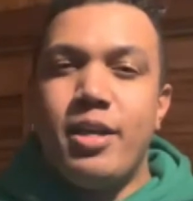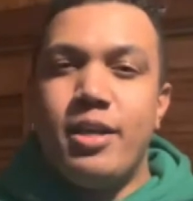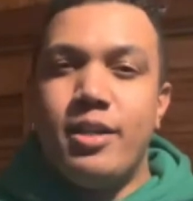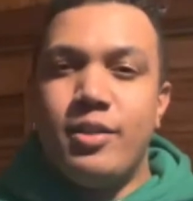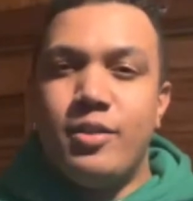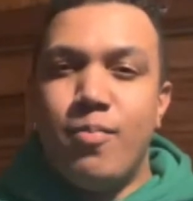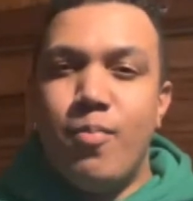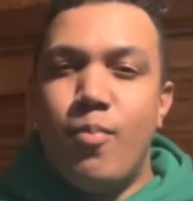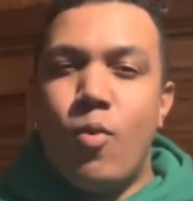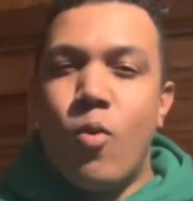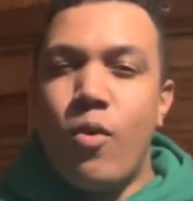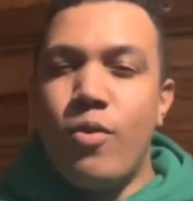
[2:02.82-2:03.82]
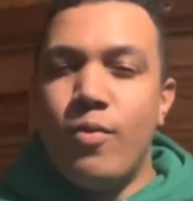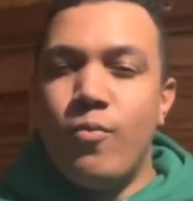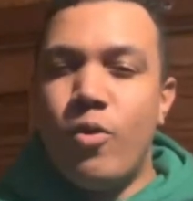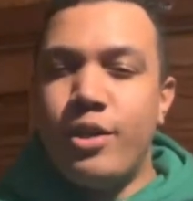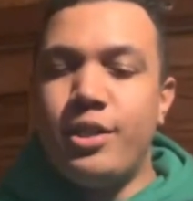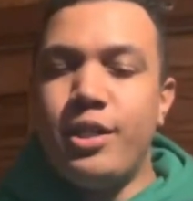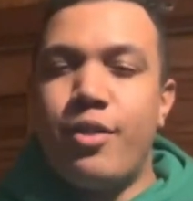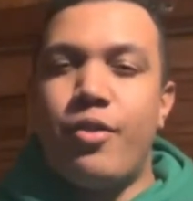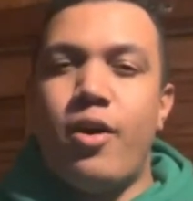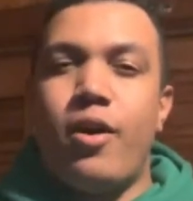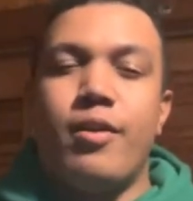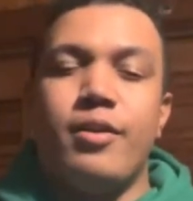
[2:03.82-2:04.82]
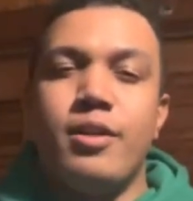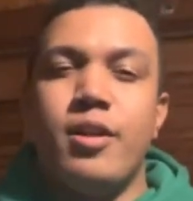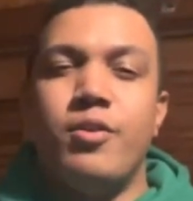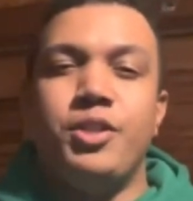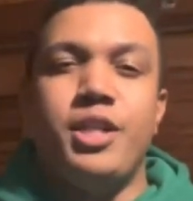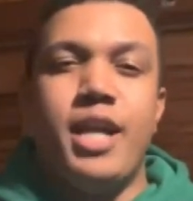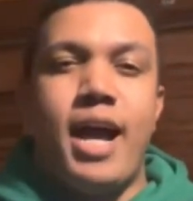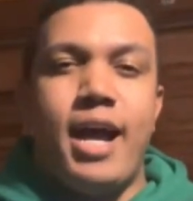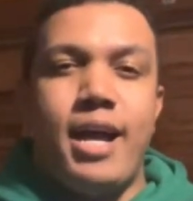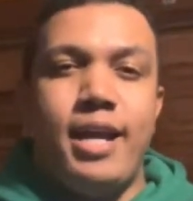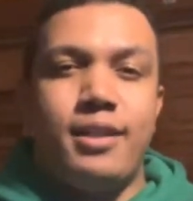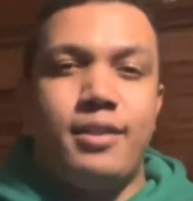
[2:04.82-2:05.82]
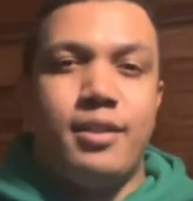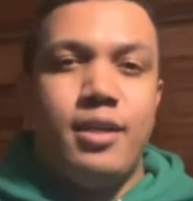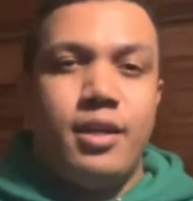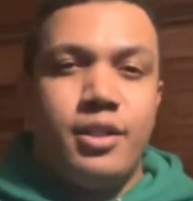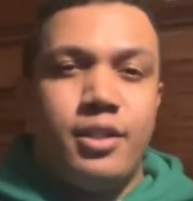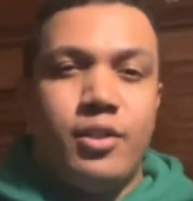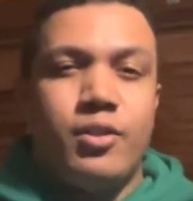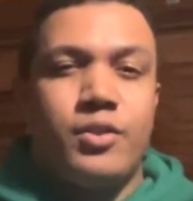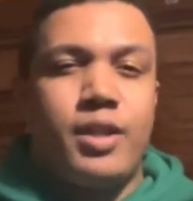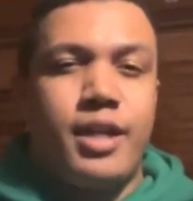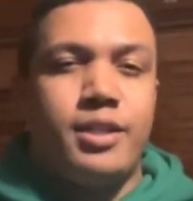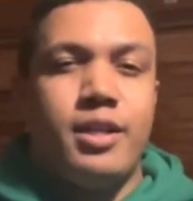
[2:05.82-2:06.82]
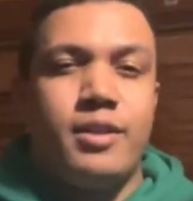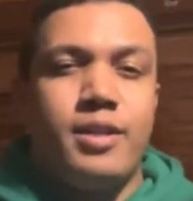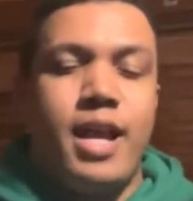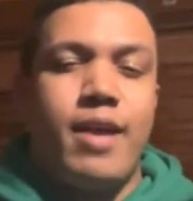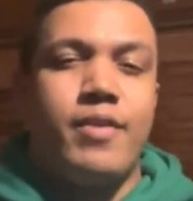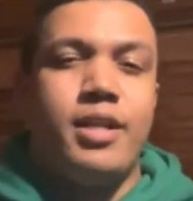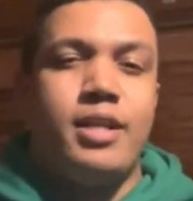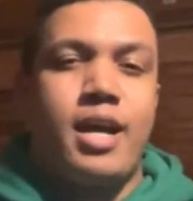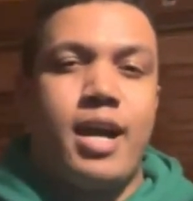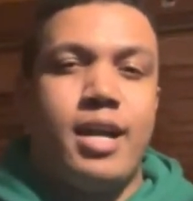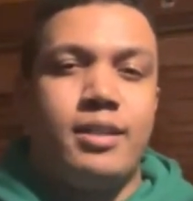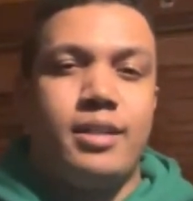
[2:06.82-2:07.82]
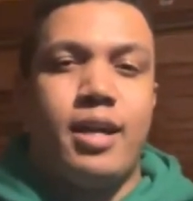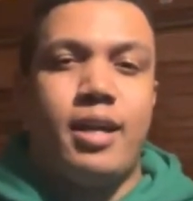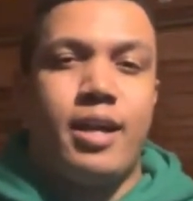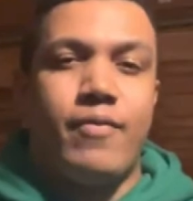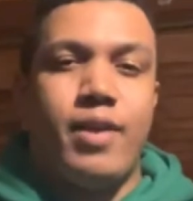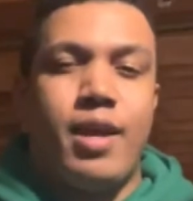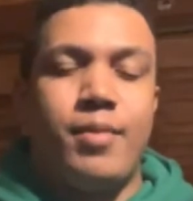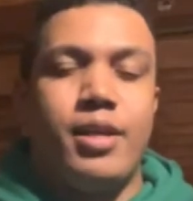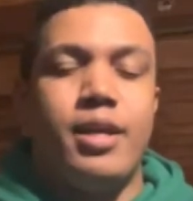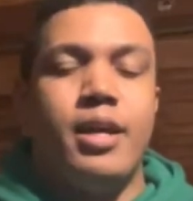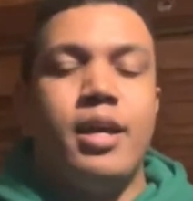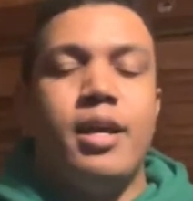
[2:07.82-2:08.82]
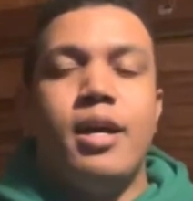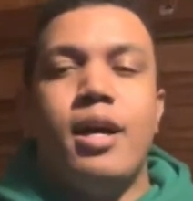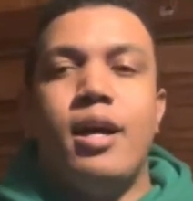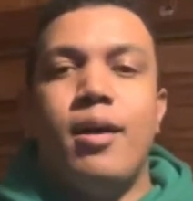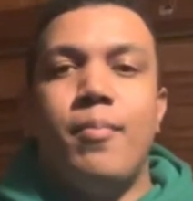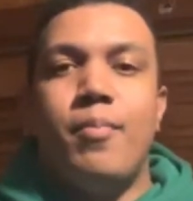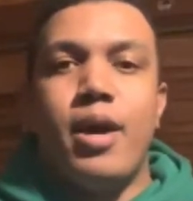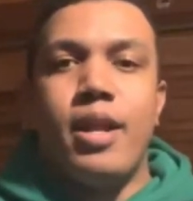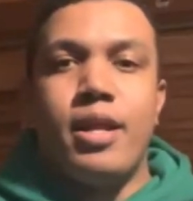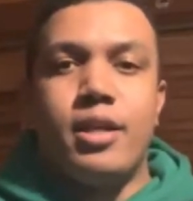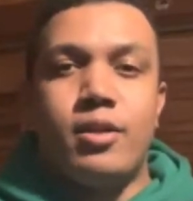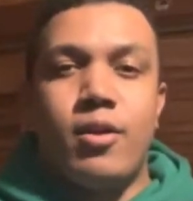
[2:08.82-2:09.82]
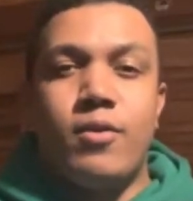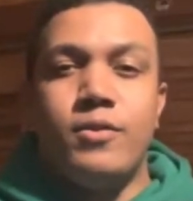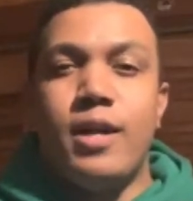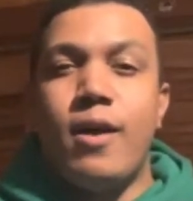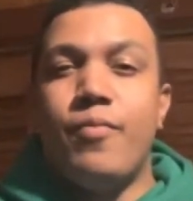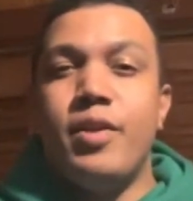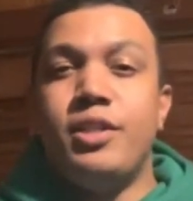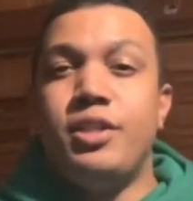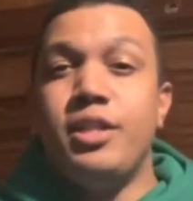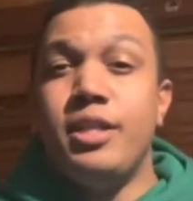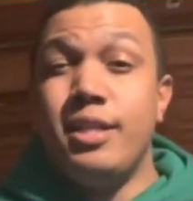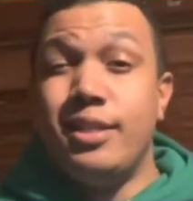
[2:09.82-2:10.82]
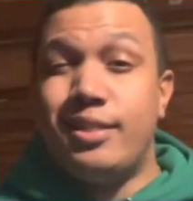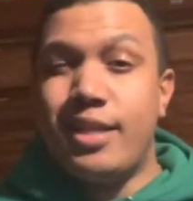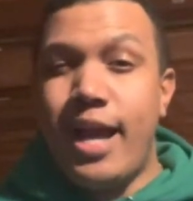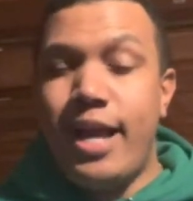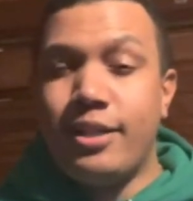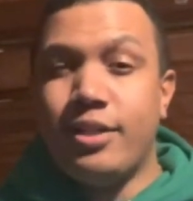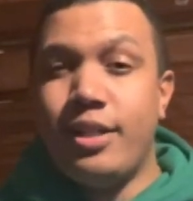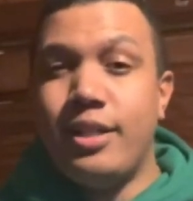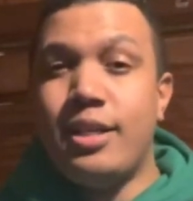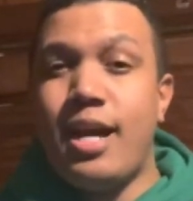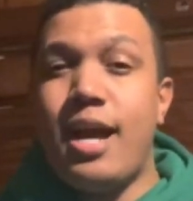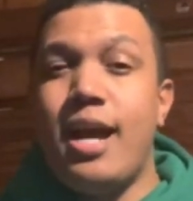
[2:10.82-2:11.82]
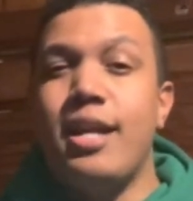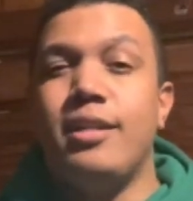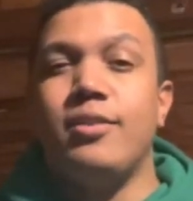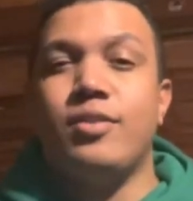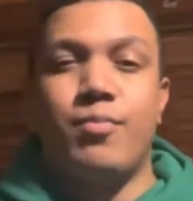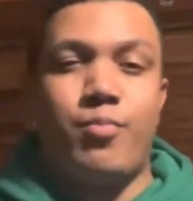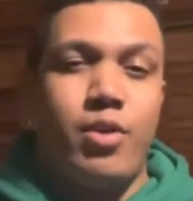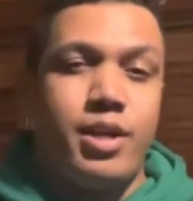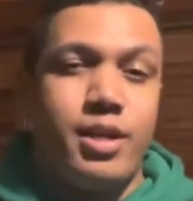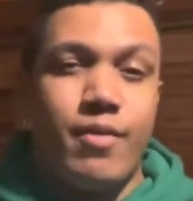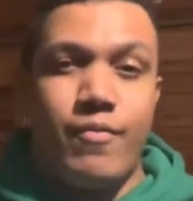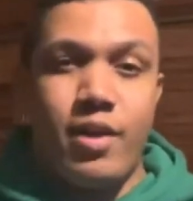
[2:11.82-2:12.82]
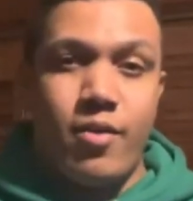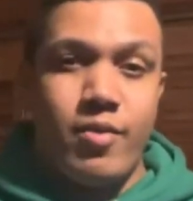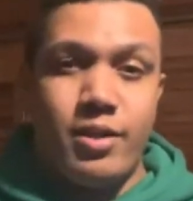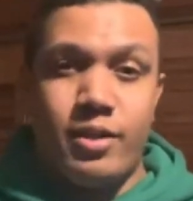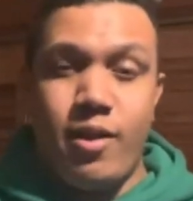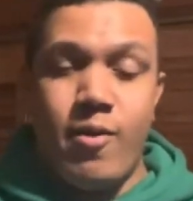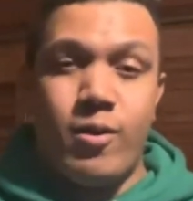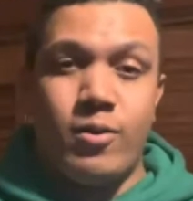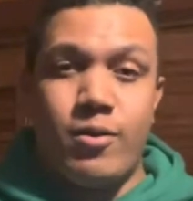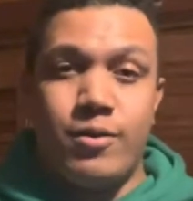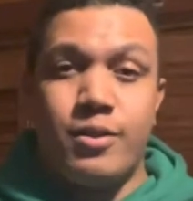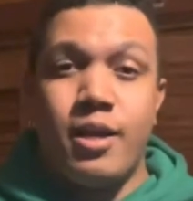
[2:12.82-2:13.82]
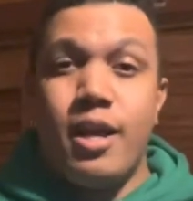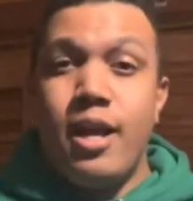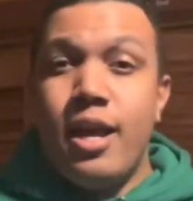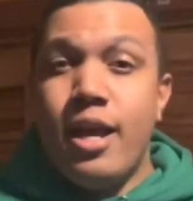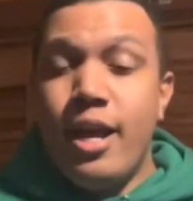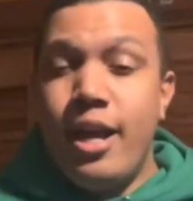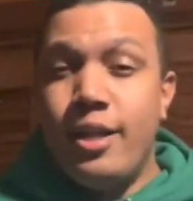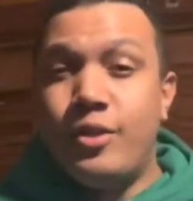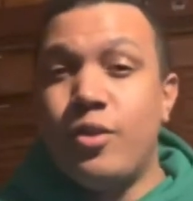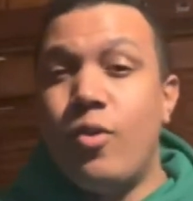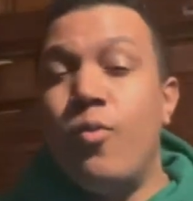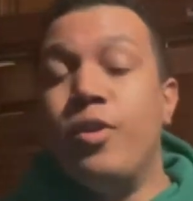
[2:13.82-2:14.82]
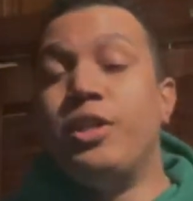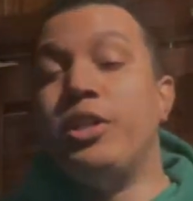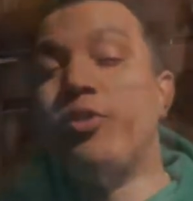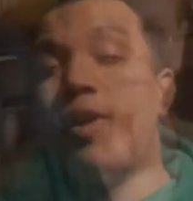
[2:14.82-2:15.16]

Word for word: is more than what she thought. You know, she has she looks like she doesn't have any ties, not a lot of family, um, but it turns out that she's actually tied to some pretty nefarious characters. And so when she